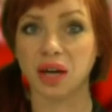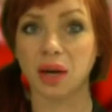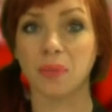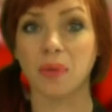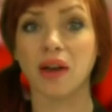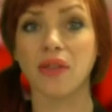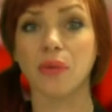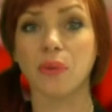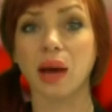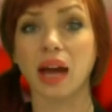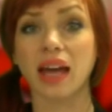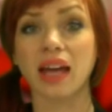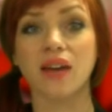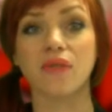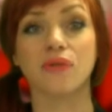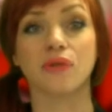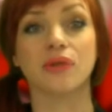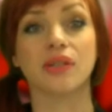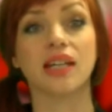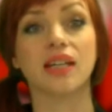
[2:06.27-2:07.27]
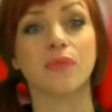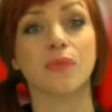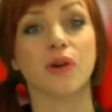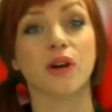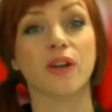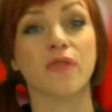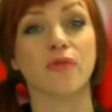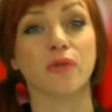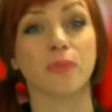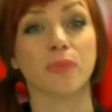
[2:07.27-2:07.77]
By the way, if you need more
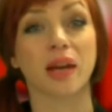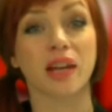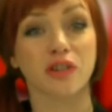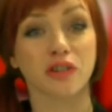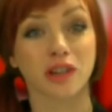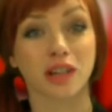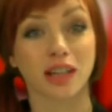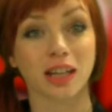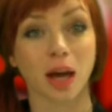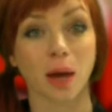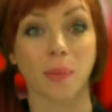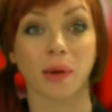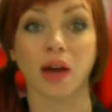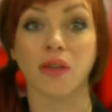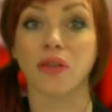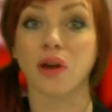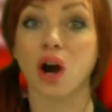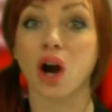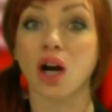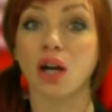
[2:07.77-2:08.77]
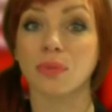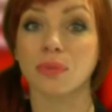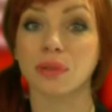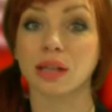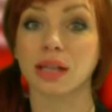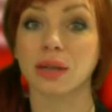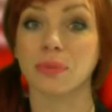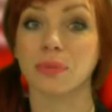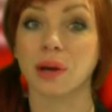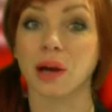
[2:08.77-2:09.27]
information about the
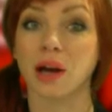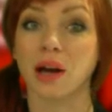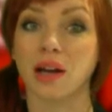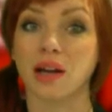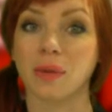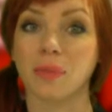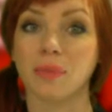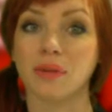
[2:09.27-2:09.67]
heartbleed bug,